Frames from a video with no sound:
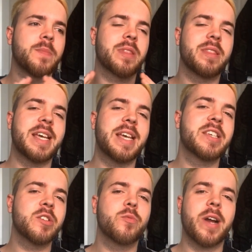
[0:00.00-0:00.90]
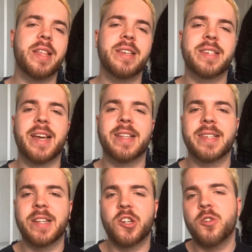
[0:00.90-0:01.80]
this is where this gets a
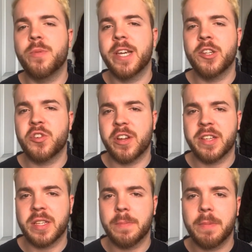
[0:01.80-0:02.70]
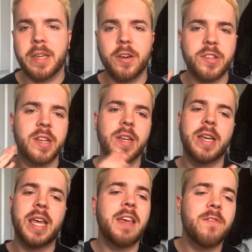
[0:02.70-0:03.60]
little bit interesting, because
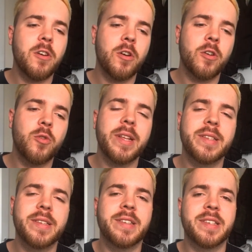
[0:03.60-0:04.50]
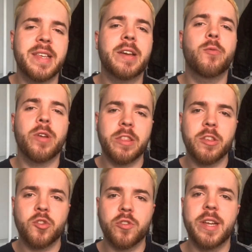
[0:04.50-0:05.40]
if you're going to stick with the
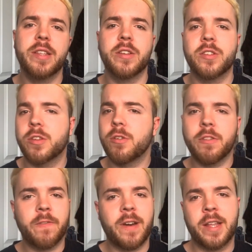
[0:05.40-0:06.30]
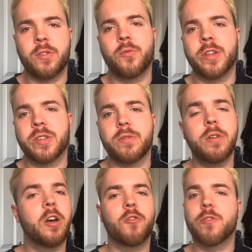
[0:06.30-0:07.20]
trade until the final whistle,
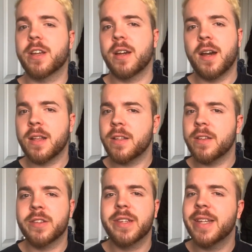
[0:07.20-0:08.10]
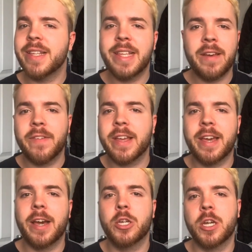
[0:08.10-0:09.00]
regardless, and never
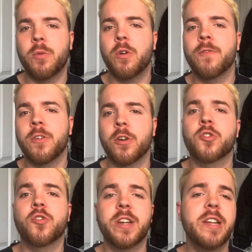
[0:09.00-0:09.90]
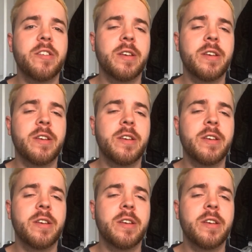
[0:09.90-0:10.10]
cash out of your trade,